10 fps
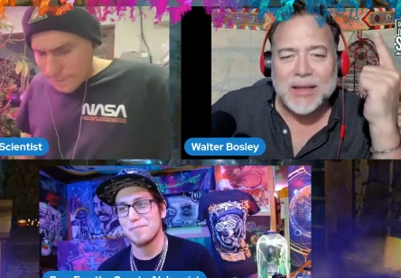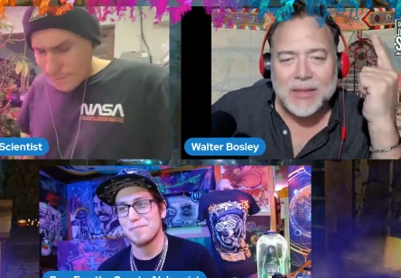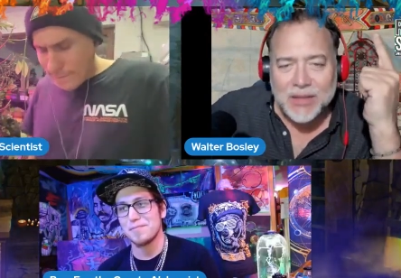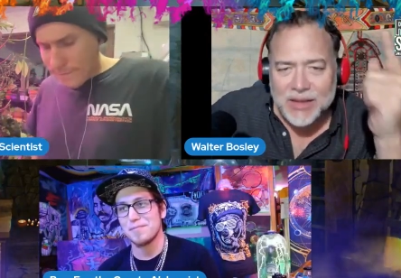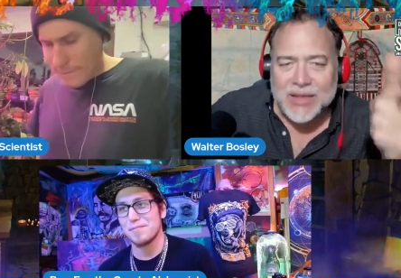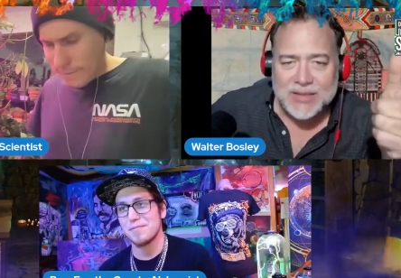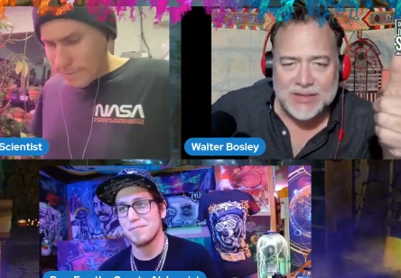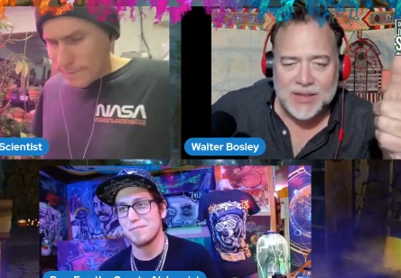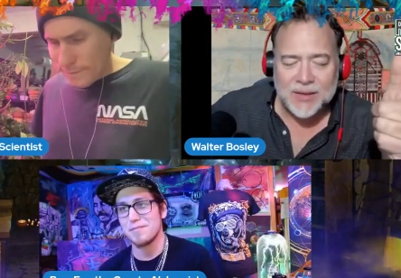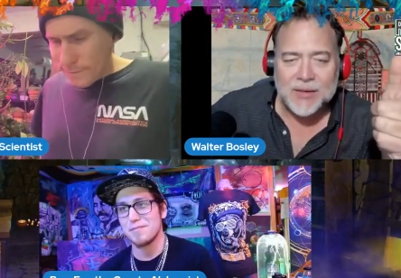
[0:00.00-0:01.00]

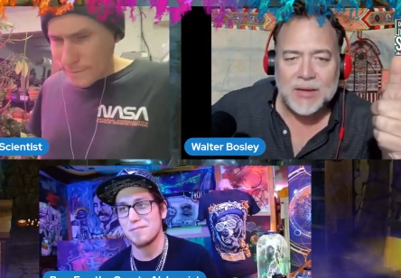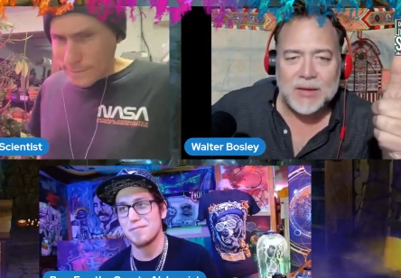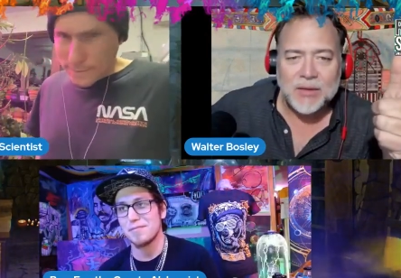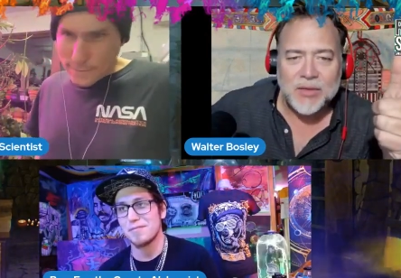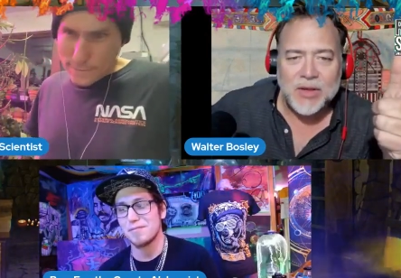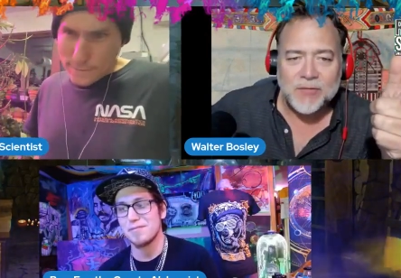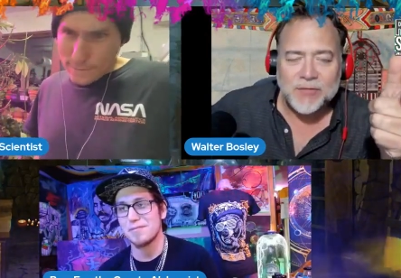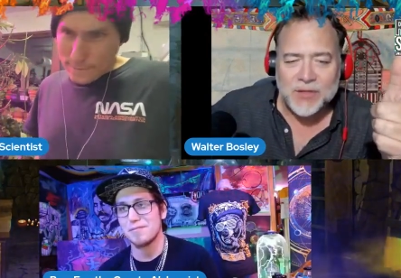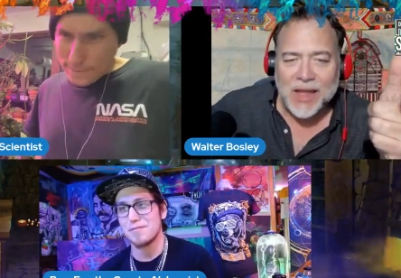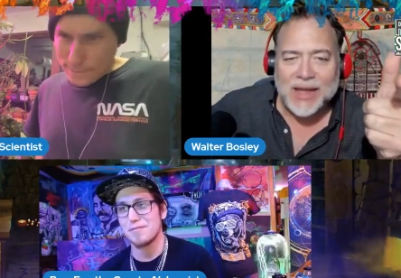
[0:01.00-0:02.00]
Speaker 1: least the
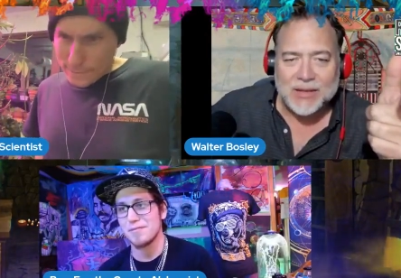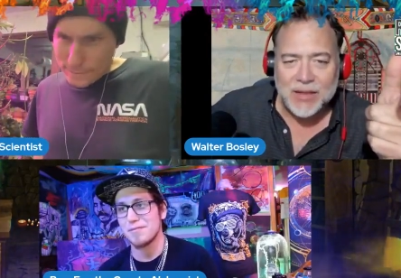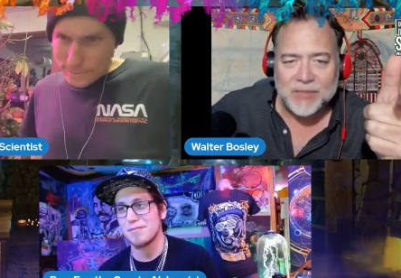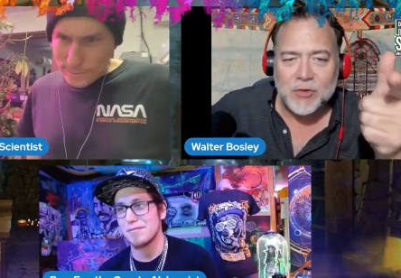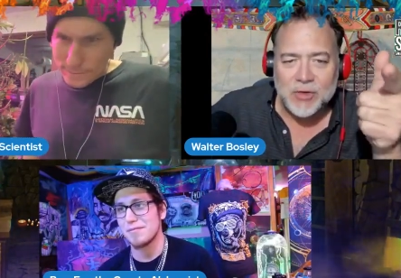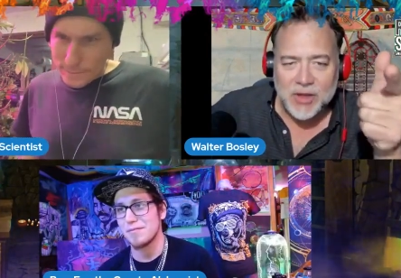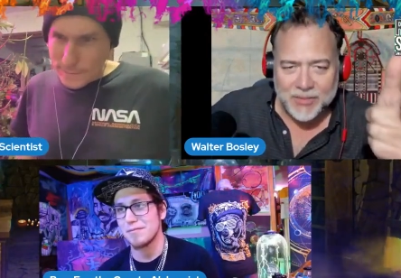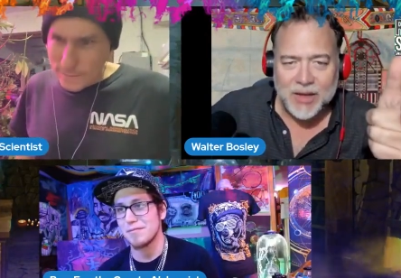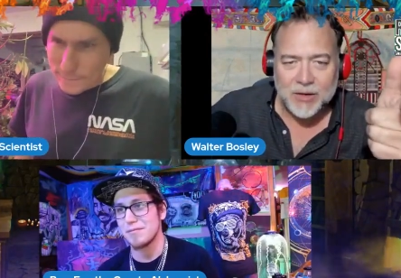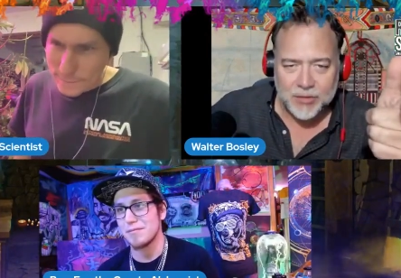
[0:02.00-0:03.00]
flag level
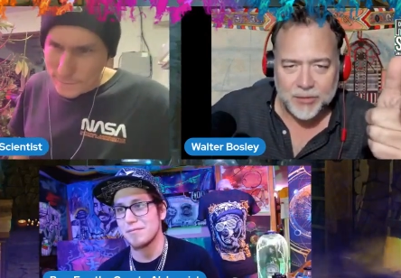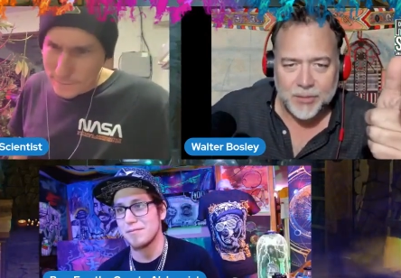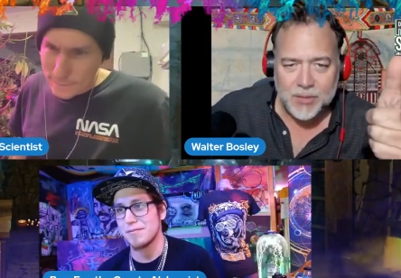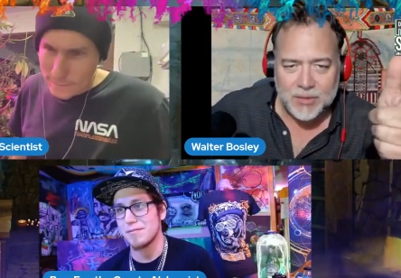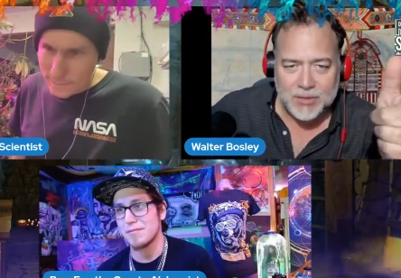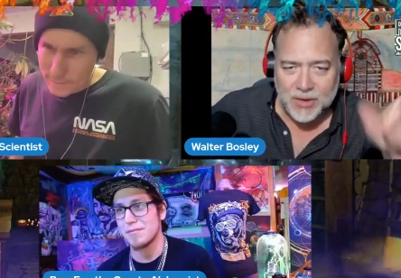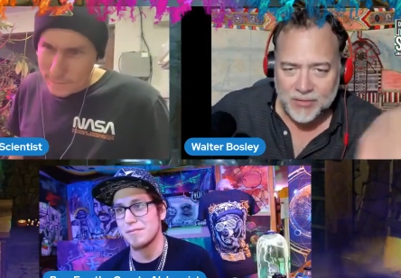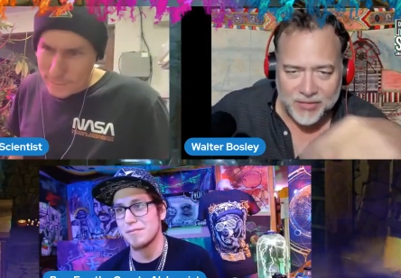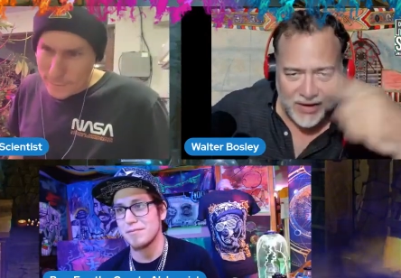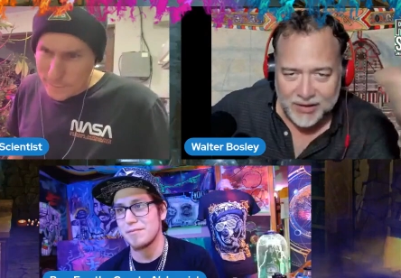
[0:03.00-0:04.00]
commander
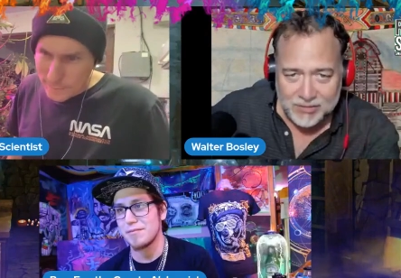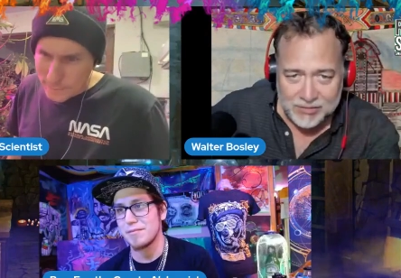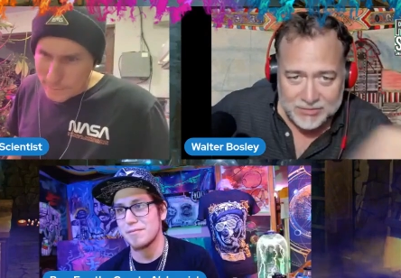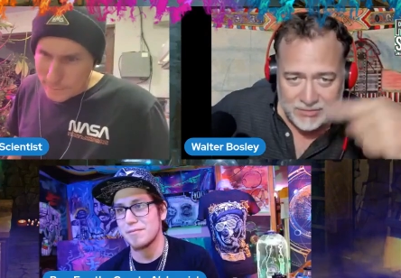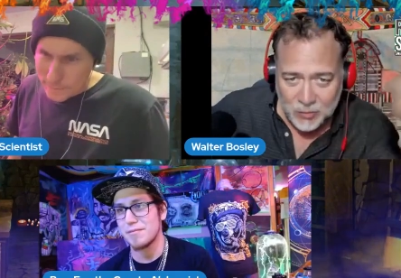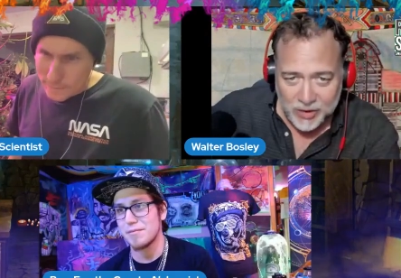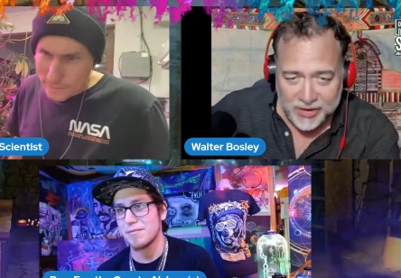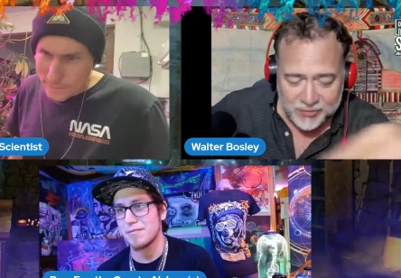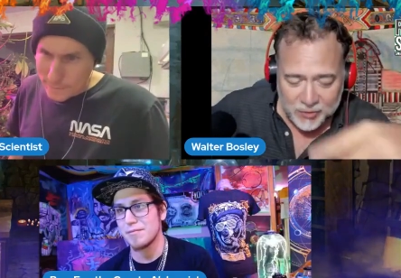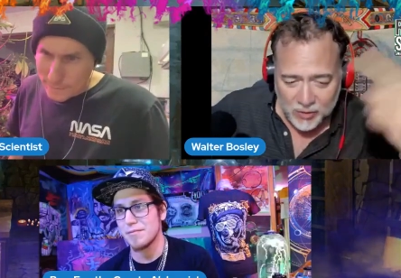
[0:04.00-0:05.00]
of that
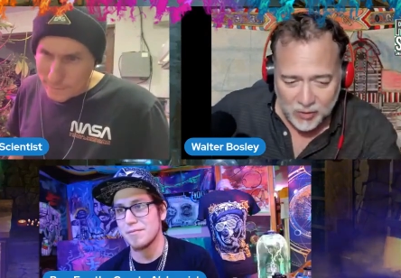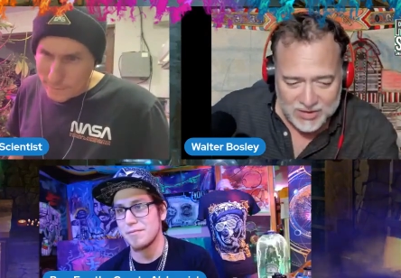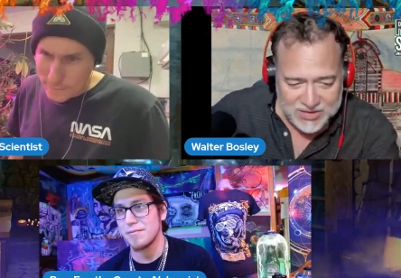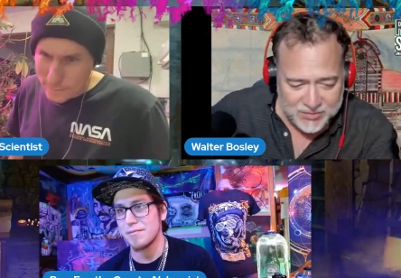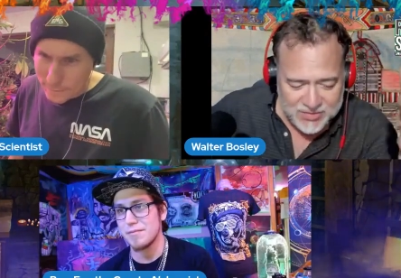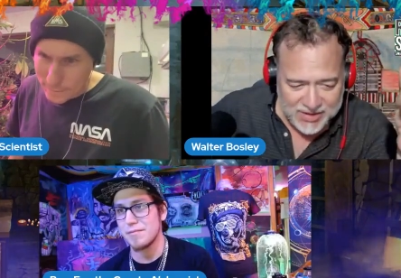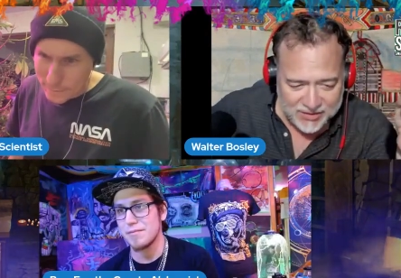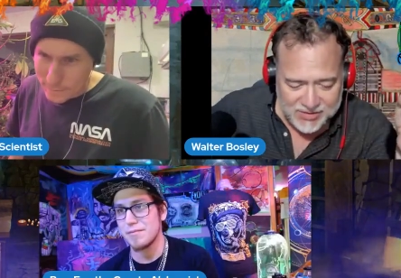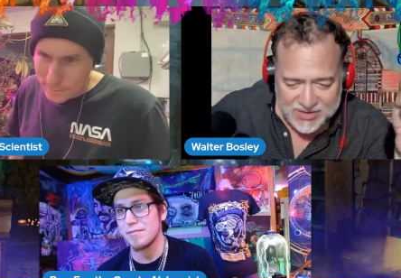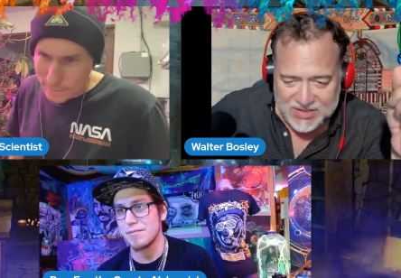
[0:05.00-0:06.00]
whatever it was it was
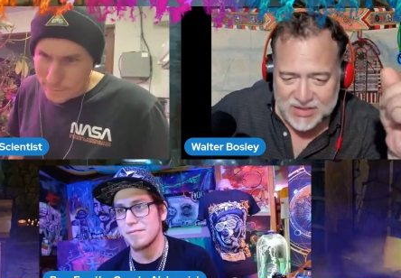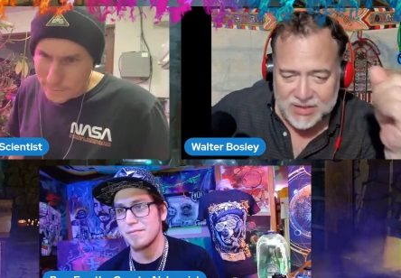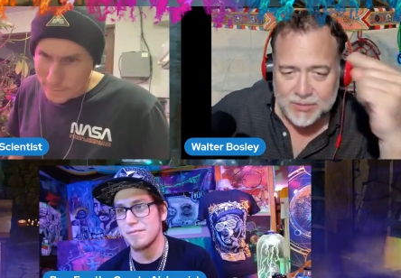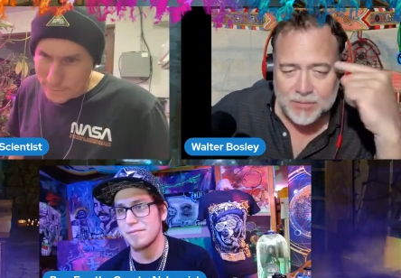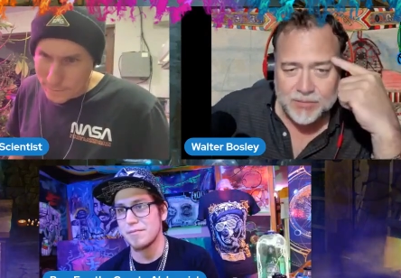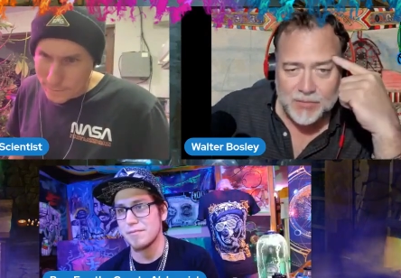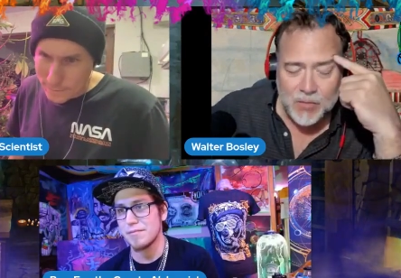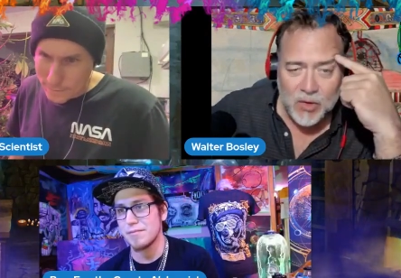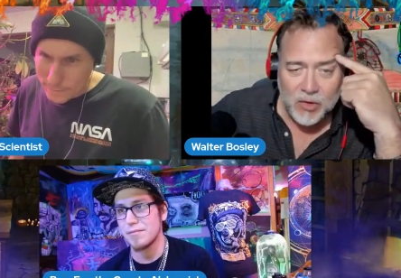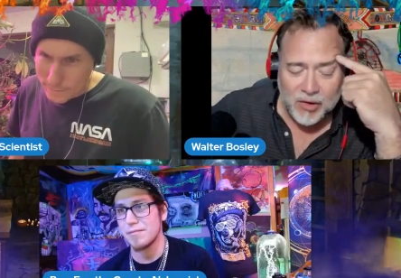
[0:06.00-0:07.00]
out to sea
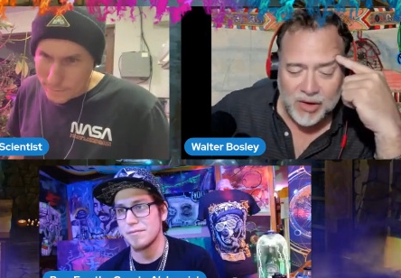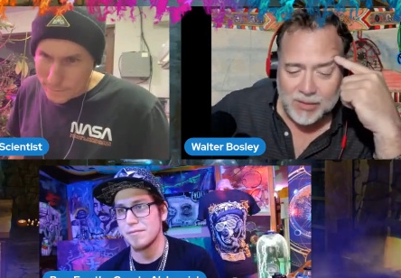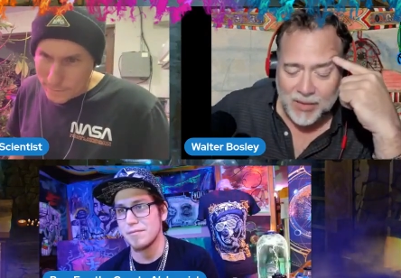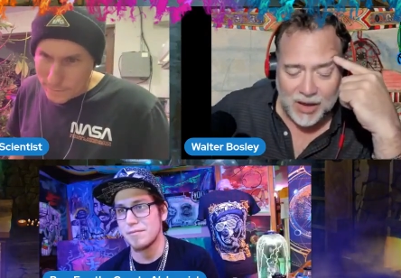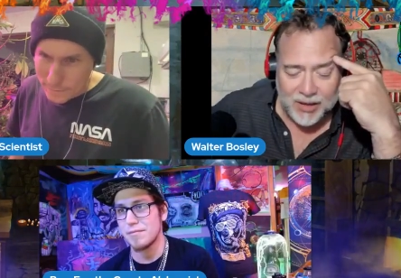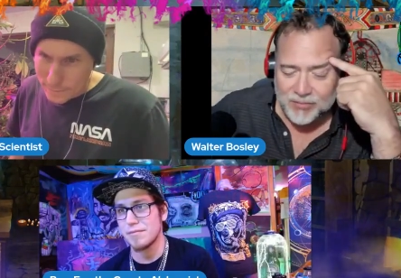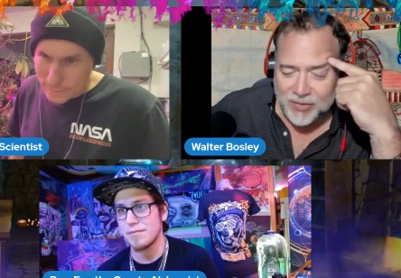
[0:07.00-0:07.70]
um, I,